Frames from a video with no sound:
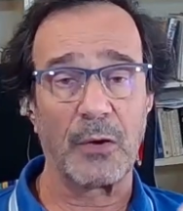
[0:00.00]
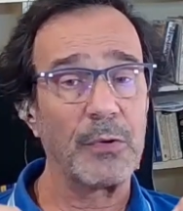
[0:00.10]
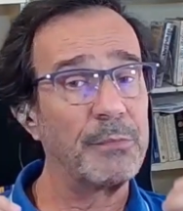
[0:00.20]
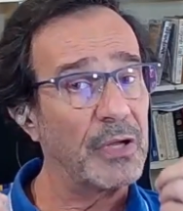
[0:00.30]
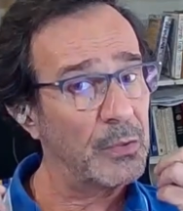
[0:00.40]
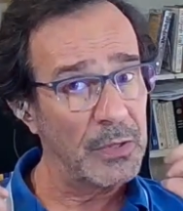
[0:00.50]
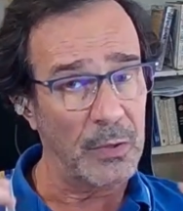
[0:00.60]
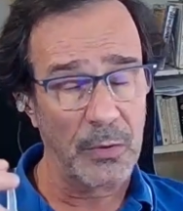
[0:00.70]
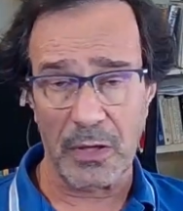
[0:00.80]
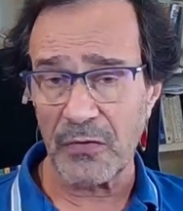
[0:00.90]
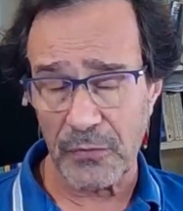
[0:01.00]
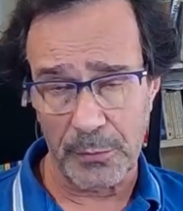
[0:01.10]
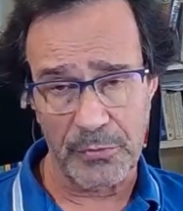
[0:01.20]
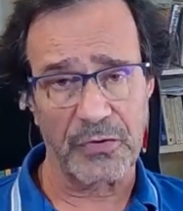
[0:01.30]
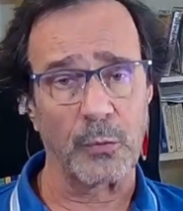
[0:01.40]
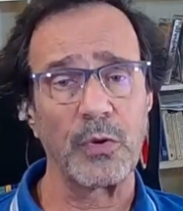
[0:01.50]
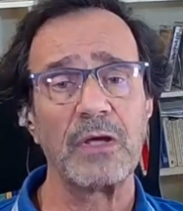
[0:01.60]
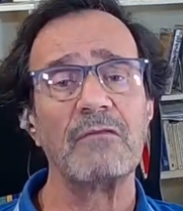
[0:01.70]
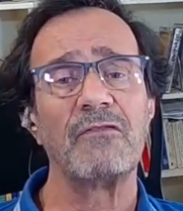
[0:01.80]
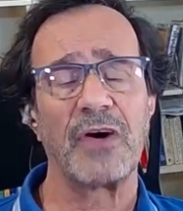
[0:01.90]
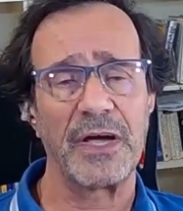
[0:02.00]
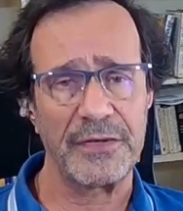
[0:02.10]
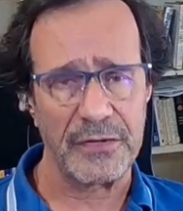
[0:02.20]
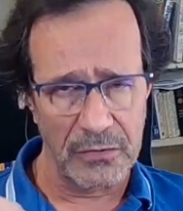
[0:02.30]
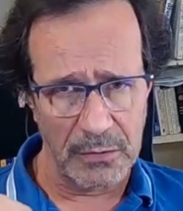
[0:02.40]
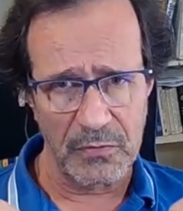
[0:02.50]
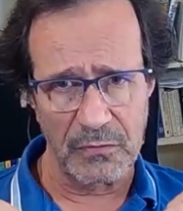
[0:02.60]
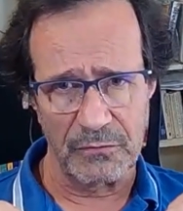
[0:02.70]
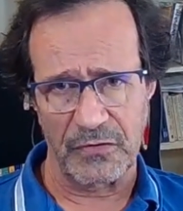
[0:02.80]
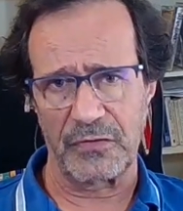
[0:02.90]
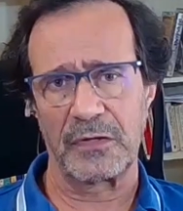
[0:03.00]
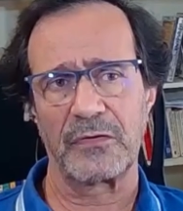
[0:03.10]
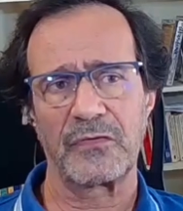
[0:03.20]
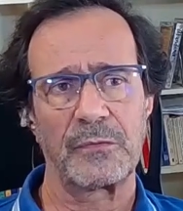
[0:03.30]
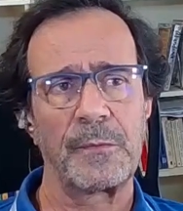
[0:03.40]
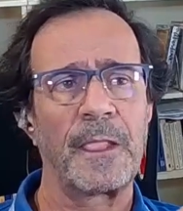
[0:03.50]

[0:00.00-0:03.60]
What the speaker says: Are we bonding with our customers? Are we inviting them to visit us?